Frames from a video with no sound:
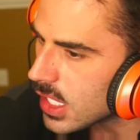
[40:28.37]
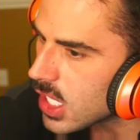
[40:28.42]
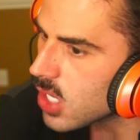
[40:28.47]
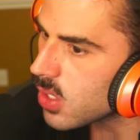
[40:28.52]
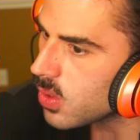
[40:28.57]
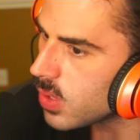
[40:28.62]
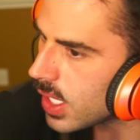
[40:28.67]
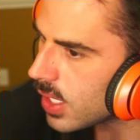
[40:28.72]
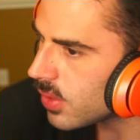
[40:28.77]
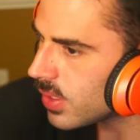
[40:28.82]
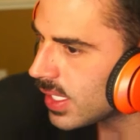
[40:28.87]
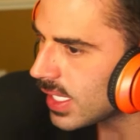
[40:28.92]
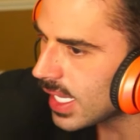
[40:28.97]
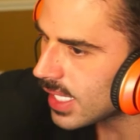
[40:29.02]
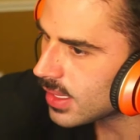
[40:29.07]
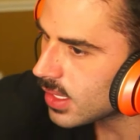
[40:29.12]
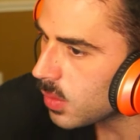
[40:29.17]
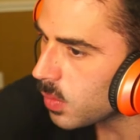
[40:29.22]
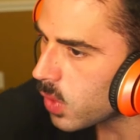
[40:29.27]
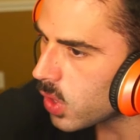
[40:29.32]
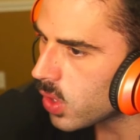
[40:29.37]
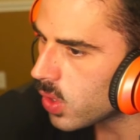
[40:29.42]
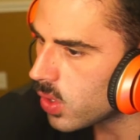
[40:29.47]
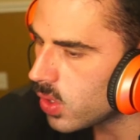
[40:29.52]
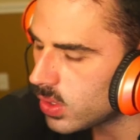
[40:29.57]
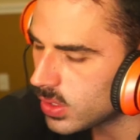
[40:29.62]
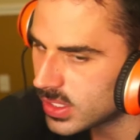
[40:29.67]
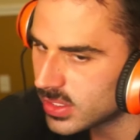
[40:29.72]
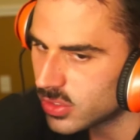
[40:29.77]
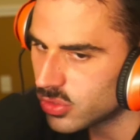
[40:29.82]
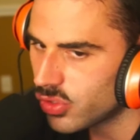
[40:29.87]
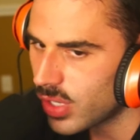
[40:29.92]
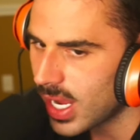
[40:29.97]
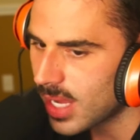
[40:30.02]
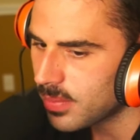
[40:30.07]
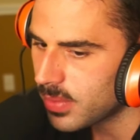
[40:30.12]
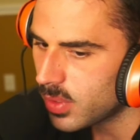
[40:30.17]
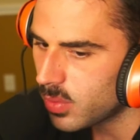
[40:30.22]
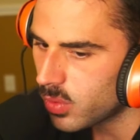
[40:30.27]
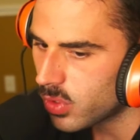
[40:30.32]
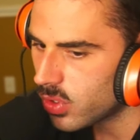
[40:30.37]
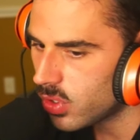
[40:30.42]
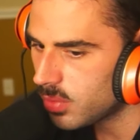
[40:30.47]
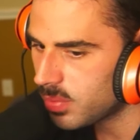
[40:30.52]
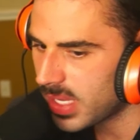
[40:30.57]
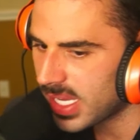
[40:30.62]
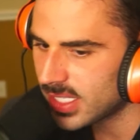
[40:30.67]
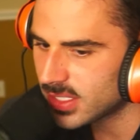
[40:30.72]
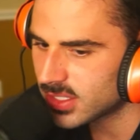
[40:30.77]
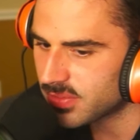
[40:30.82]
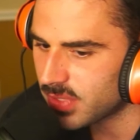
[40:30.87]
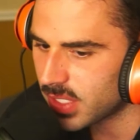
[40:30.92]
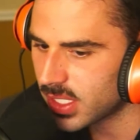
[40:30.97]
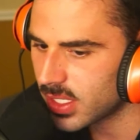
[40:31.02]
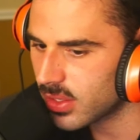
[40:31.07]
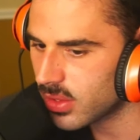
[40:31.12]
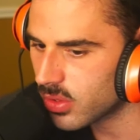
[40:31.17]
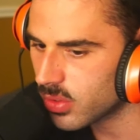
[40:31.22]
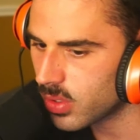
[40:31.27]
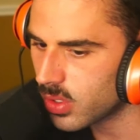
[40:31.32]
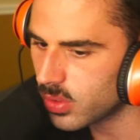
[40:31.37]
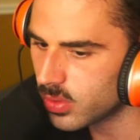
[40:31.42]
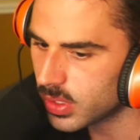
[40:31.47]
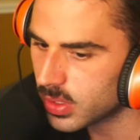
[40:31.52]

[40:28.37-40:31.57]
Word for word: go out and get the world and grab the world by its fucking throat.